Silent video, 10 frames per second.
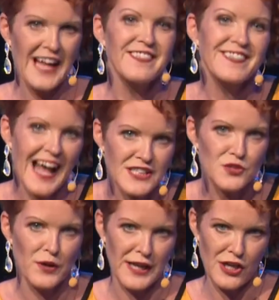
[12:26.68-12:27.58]
And
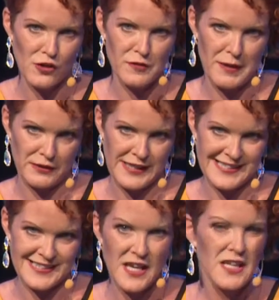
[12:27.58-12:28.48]
that's what I love about
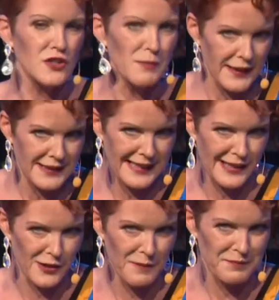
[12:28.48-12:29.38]
this. Don't mind the
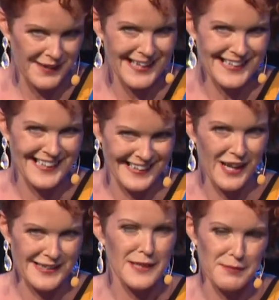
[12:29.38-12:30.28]
income,
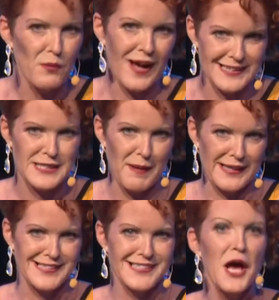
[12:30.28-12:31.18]
that'll be well
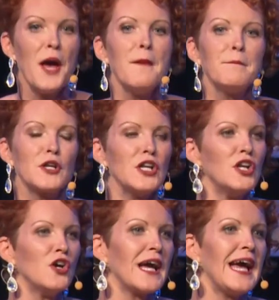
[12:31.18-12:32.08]
spent. But
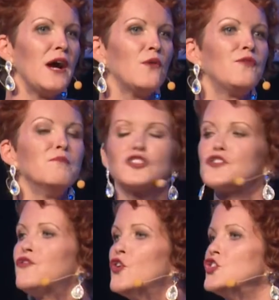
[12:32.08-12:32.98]
look how
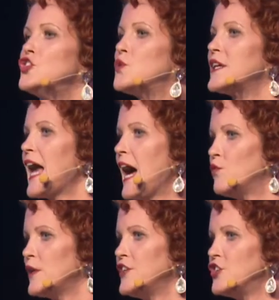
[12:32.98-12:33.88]
much fun you can
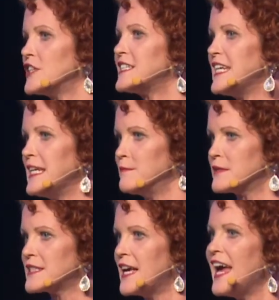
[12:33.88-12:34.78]
have within your
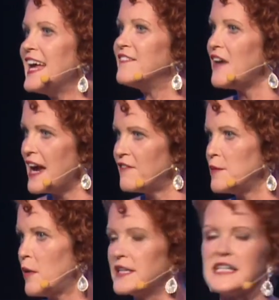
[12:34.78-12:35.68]
teams if
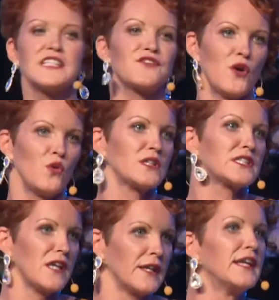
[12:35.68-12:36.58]
everybody is
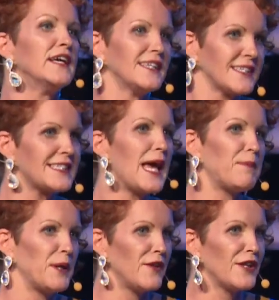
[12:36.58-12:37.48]
focusing on
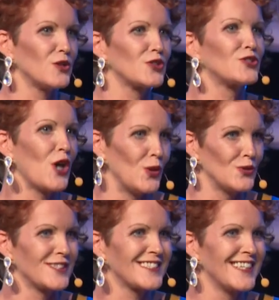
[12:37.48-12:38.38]
stepping on those
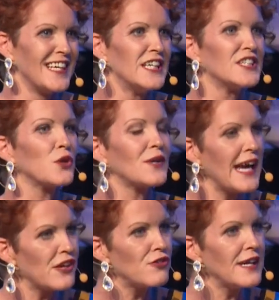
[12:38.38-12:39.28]
stones. So
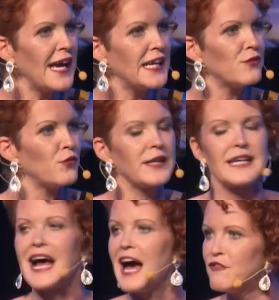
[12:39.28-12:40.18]
get creative with
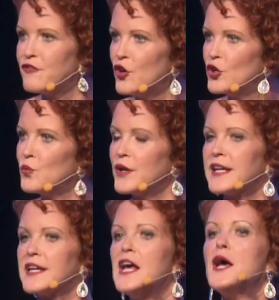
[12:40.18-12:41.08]
it, have fun
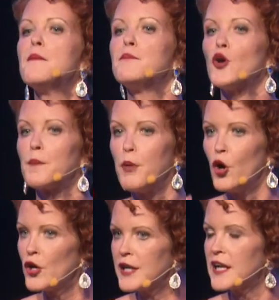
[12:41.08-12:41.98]
with it, but
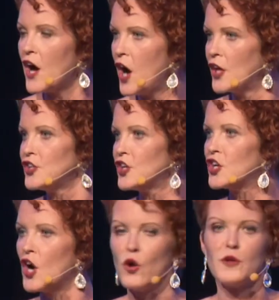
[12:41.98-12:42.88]
put it on your
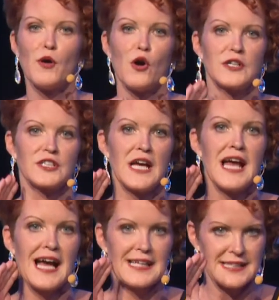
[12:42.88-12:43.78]
goal board
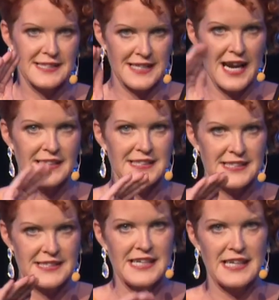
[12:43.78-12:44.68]
and start
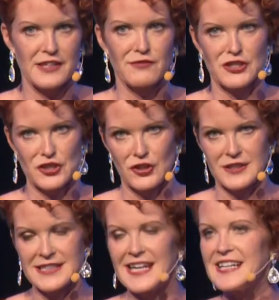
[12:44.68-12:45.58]
to see the
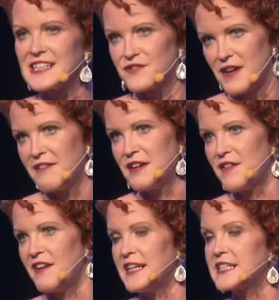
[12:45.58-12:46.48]
results. It is very,
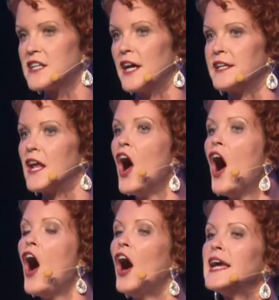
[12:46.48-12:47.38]
very exciting.
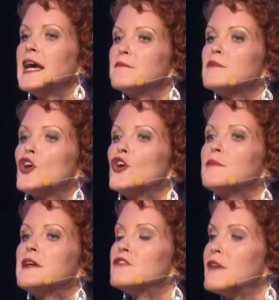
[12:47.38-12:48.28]
I am going
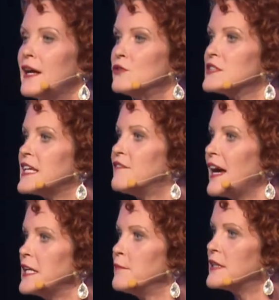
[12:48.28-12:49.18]
to be around if
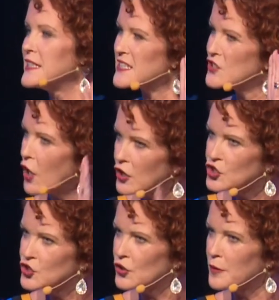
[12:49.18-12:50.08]
anybody is
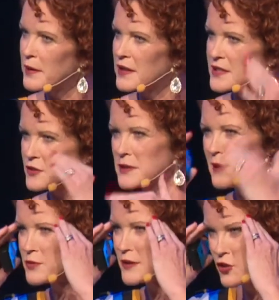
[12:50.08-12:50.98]
not sure, because
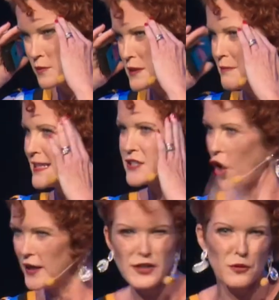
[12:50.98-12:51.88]
sometimes when it comes to maths,
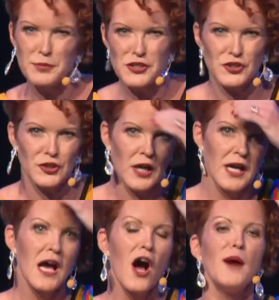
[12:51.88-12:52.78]
I don't be sure.
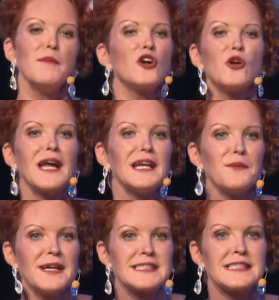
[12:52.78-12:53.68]
I'm not going
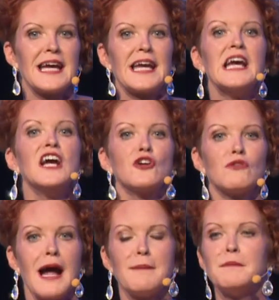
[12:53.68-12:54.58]
anywhere today.
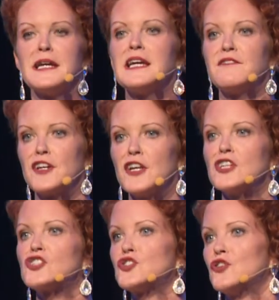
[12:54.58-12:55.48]
Grab me if you're
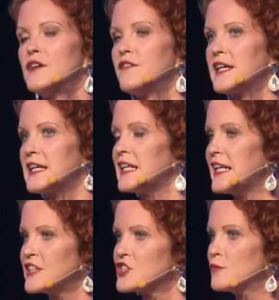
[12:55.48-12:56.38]
not sure. If I can
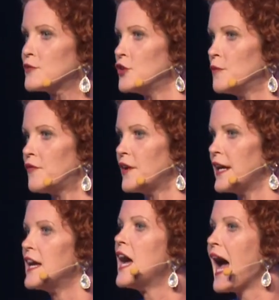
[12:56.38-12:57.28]
clear something up for
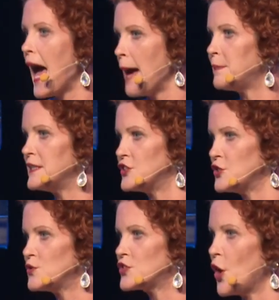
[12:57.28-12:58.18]
you, happily
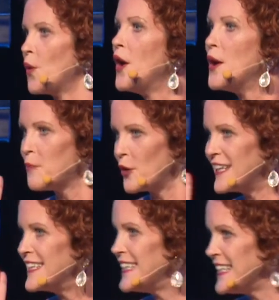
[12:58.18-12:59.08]
do so. But
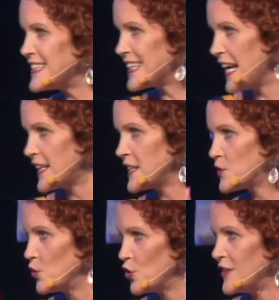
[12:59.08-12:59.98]
you need to get
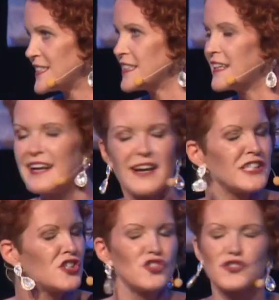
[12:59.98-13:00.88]
this one crystal clear.
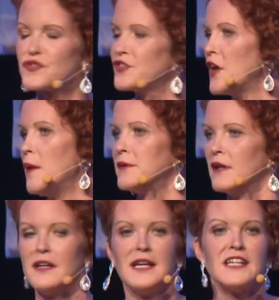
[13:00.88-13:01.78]
It's just phenomenal.